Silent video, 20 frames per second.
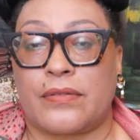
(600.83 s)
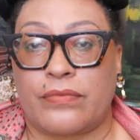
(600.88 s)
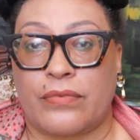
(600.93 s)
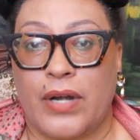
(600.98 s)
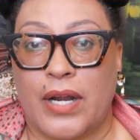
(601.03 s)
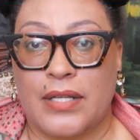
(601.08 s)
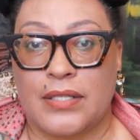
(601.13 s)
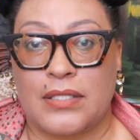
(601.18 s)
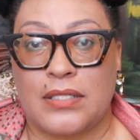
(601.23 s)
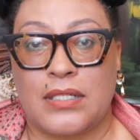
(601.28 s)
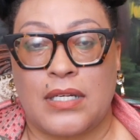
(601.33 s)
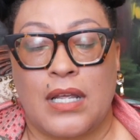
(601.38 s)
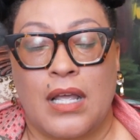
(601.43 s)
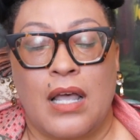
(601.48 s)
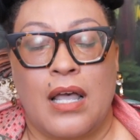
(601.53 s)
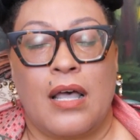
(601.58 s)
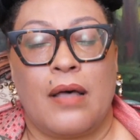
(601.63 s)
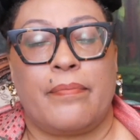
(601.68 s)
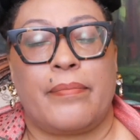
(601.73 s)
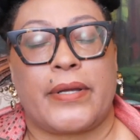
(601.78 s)
of rest.
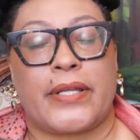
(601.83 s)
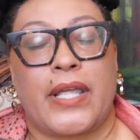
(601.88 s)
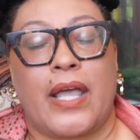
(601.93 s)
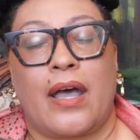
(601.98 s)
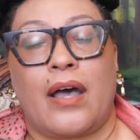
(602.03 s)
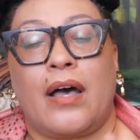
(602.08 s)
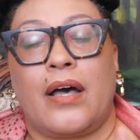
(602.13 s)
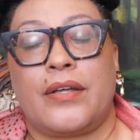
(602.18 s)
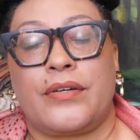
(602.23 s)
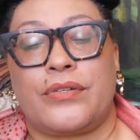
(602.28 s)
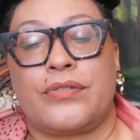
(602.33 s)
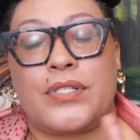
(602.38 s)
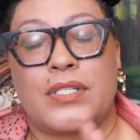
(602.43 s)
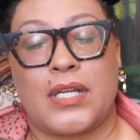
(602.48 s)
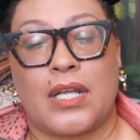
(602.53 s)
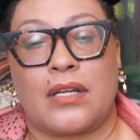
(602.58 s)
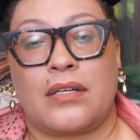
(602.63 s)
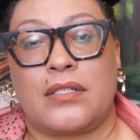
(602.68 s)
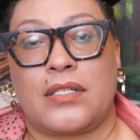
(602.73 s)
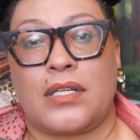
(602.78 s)
But yeah,
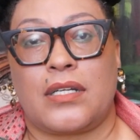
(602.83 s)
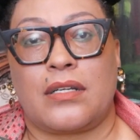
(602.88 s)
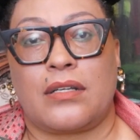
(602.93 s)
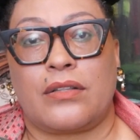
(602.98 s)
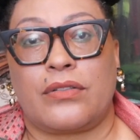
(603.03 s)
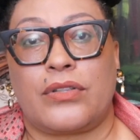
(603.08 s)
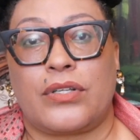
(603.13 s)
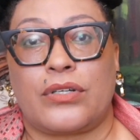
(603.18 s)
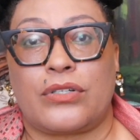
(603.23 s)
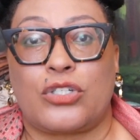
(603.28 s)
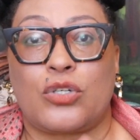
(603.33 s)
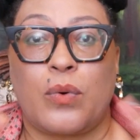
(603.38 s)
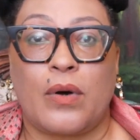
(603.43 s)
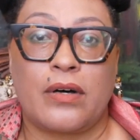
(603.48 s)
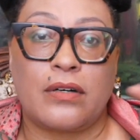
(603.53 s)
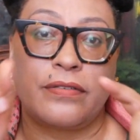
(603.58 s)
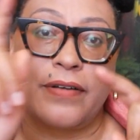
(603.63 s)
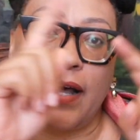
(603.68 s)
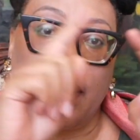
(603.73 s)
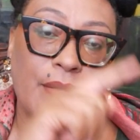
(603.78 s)
understanding the
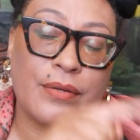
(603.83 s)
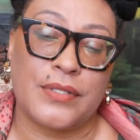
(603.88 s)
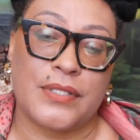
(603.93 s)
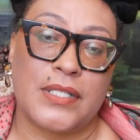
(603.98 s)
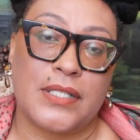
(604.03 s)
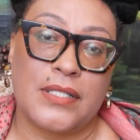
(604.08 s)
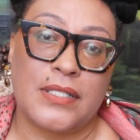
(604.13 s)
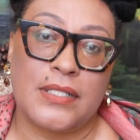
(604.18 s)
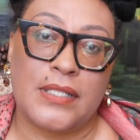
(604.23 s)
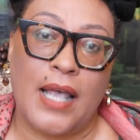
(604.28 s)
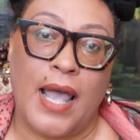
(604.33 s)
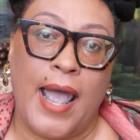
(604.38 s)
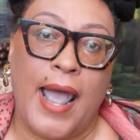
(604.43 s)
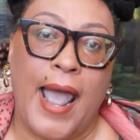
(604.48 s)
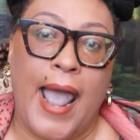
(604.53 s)
12 houses